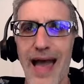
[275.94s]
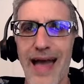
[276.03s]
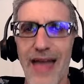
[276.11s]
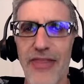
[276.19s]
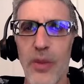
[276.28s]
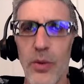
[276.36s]

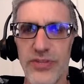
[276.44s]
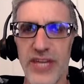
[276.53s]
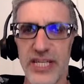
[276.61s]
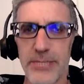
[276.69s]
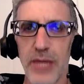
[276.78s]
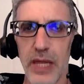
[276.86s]
I think we'll
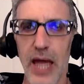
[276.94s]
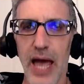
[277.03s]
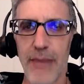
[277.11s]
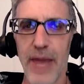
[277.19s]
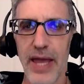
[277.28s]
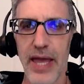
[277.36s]
see a split
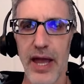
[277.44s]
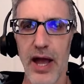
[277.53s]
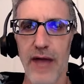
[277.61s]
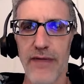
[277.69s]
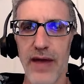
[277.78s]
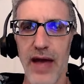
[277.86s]
line by
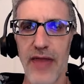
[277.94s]
kickoff. Mm-hmm.